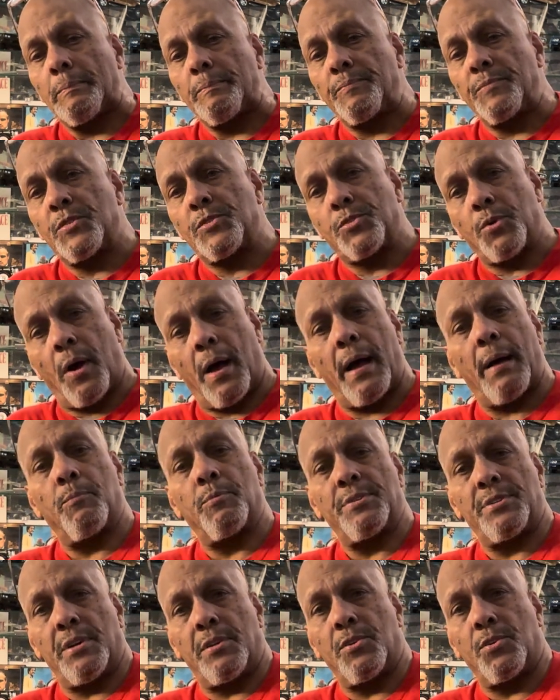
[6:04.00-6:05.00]
So I
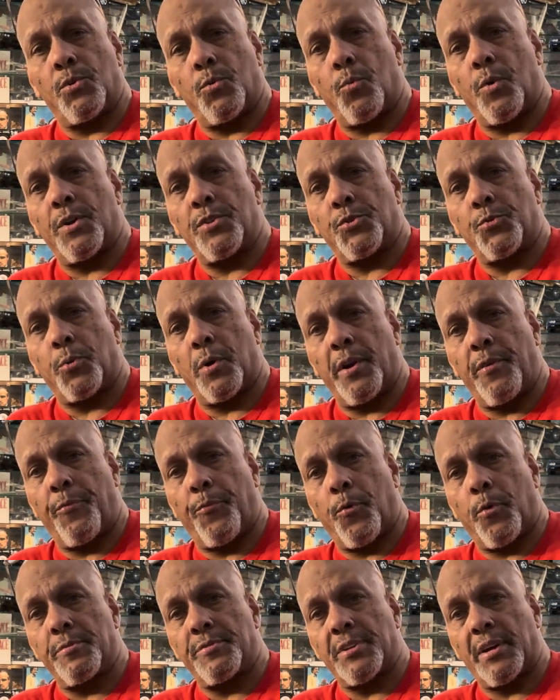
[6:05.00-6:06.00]
was into the
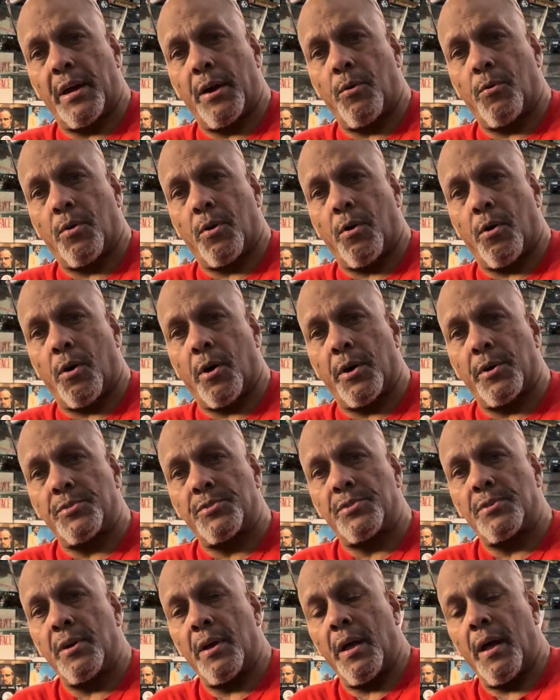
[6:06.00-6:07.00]
124 scale
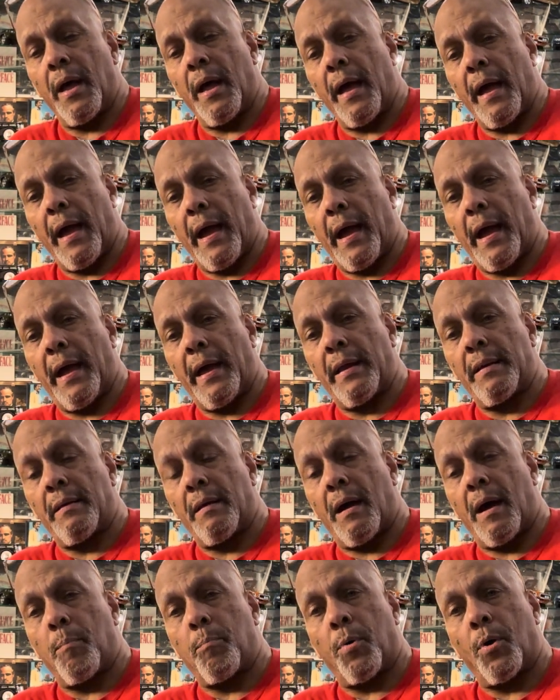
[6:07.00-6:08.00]
cars, and
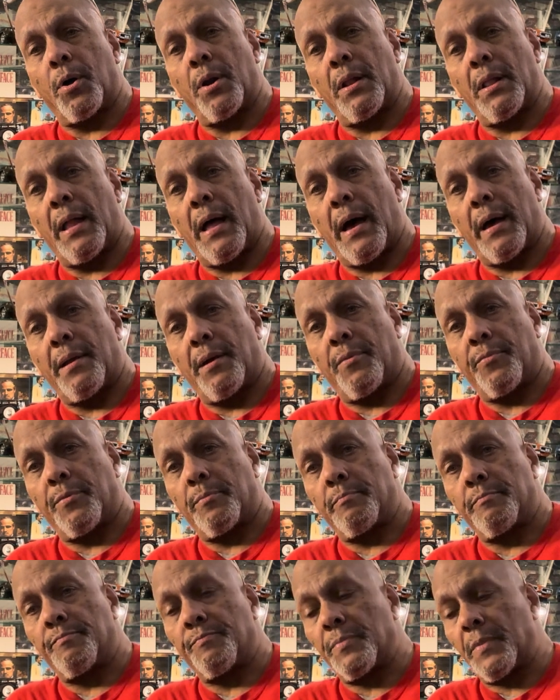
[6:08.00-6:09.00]
I bought a lot of
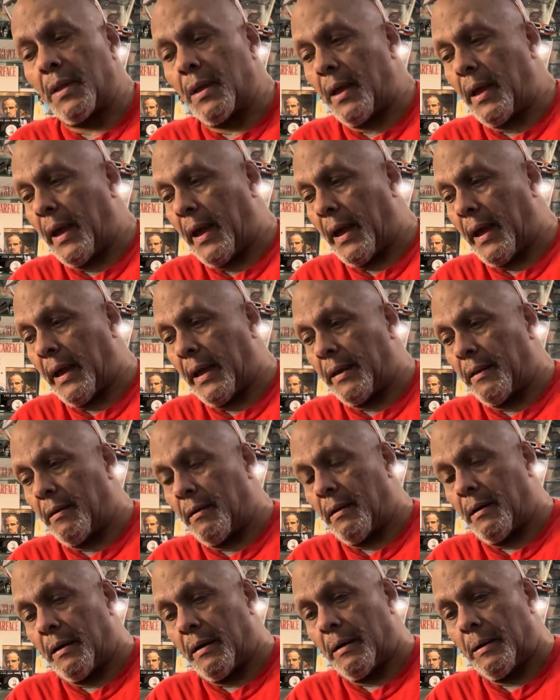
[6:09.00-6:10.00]
them. And
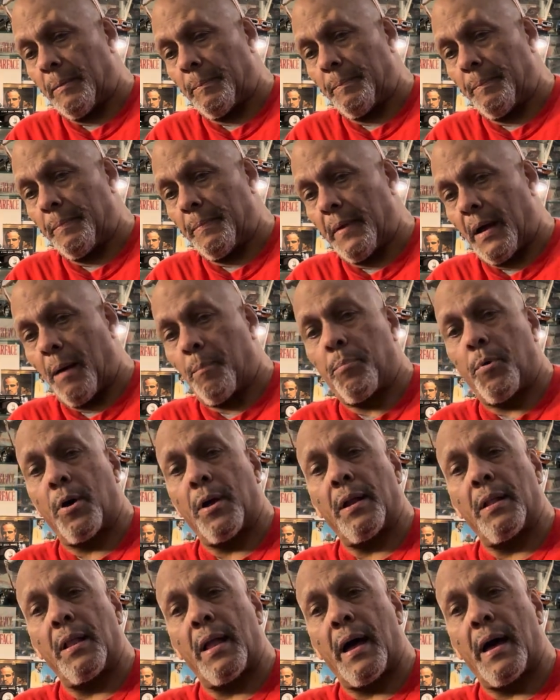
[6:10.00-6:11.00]
I bought
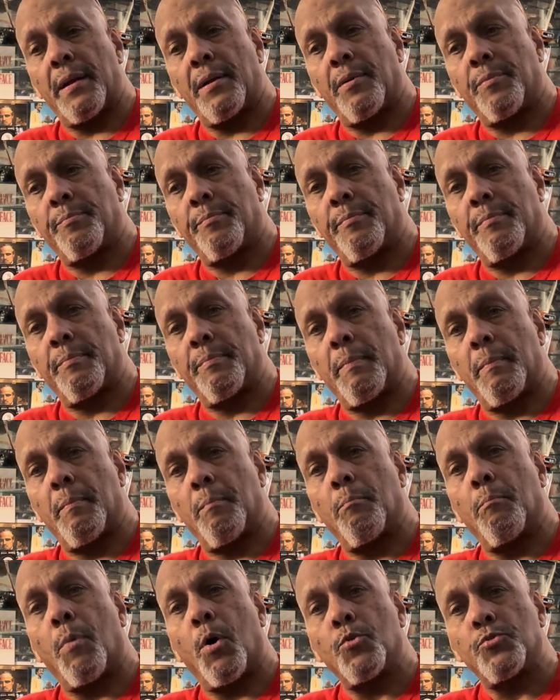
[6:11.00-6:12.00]
a lot of them
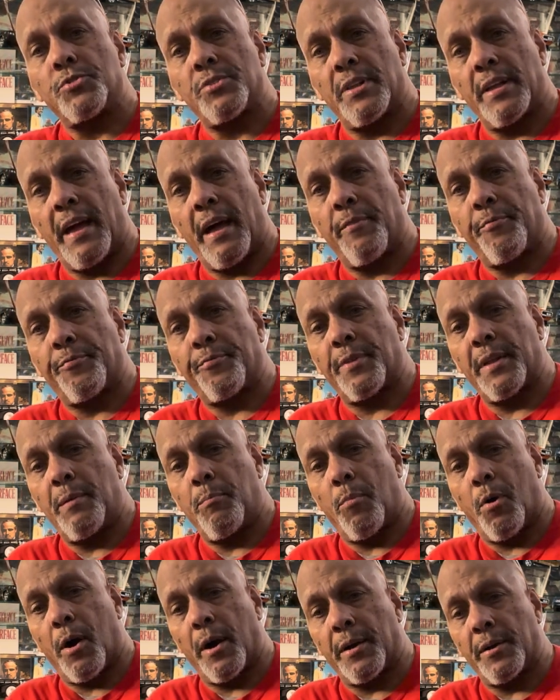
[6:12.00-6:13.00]
mostly at flea
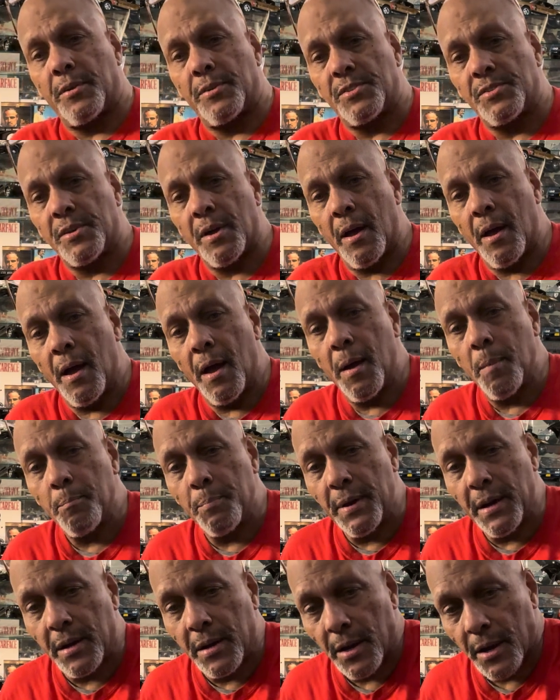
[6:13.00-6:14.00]
markets
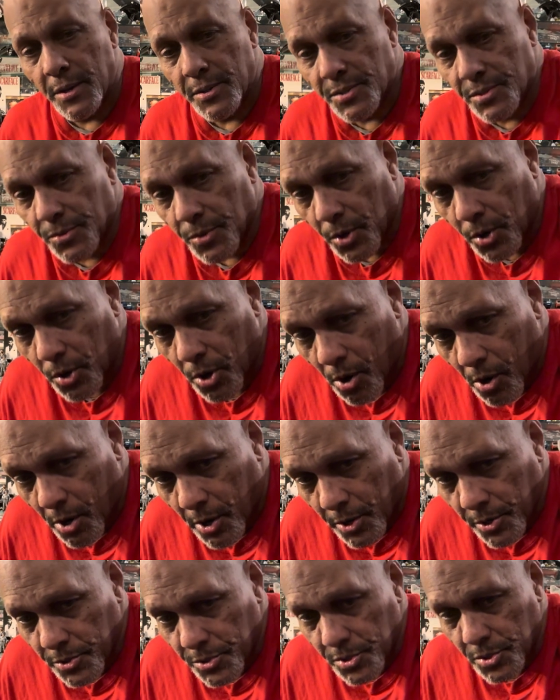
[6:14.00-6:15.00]
because the
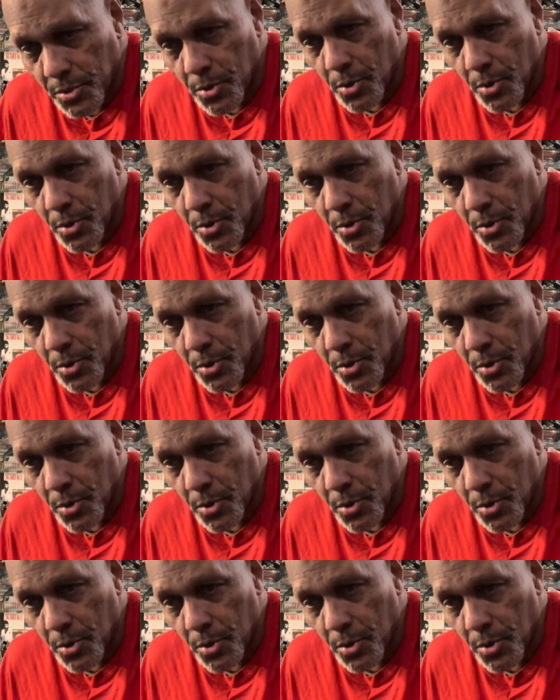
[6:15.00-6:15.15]
cars